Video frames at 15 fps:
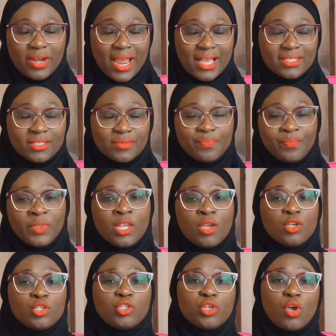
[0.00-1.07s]
before we
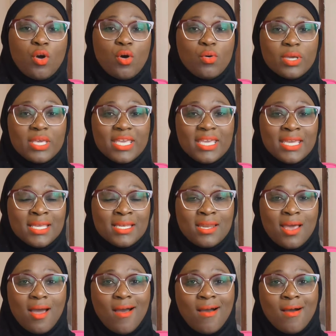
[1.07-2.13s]
move into a lot
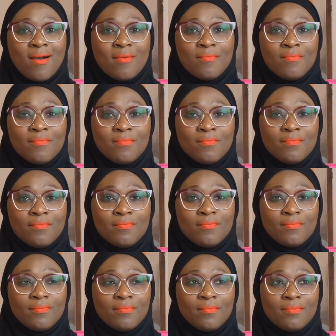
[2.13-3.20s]
of things,
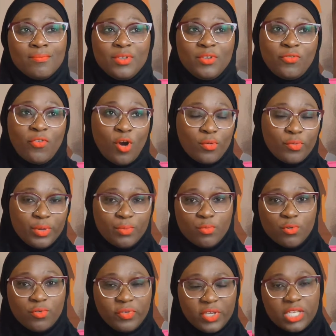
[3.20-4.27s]
first
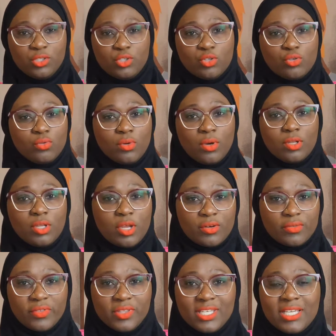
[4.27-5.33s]
when we talk
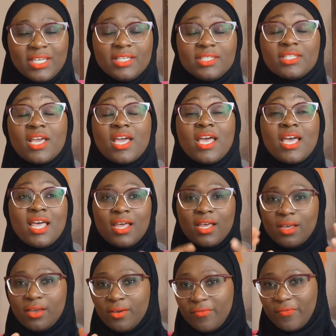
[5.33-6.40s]
about the
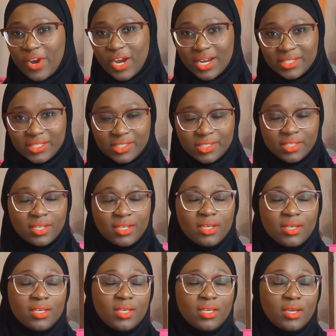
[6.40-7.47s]
functions, we know we have the
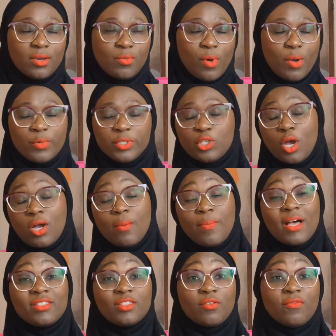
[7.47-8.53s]
teeth, it just
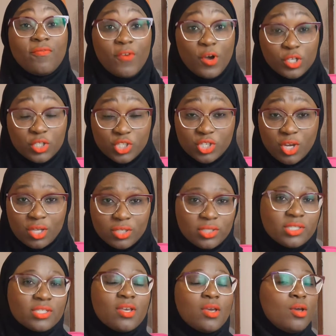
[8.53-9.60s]
helps us to chew
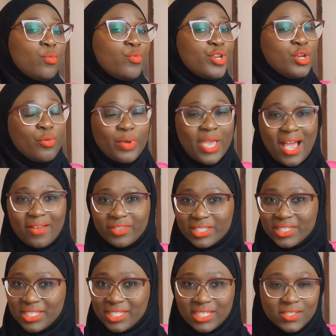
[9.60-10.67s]
and break down food
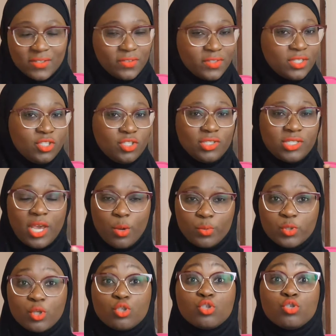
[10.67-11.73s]
mechanically. We
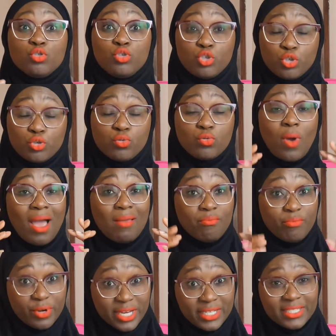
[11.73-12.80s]
have the tongue, which is the
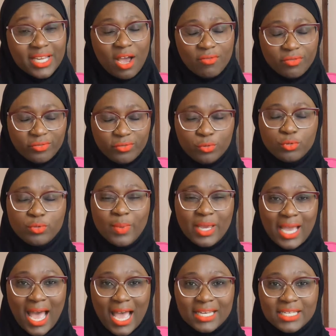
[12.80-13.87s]
muscle, it helps
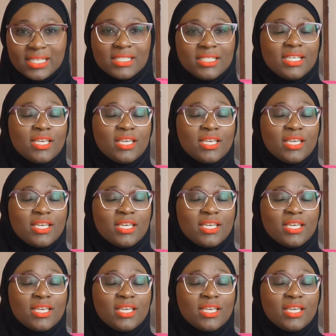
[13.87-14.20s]
in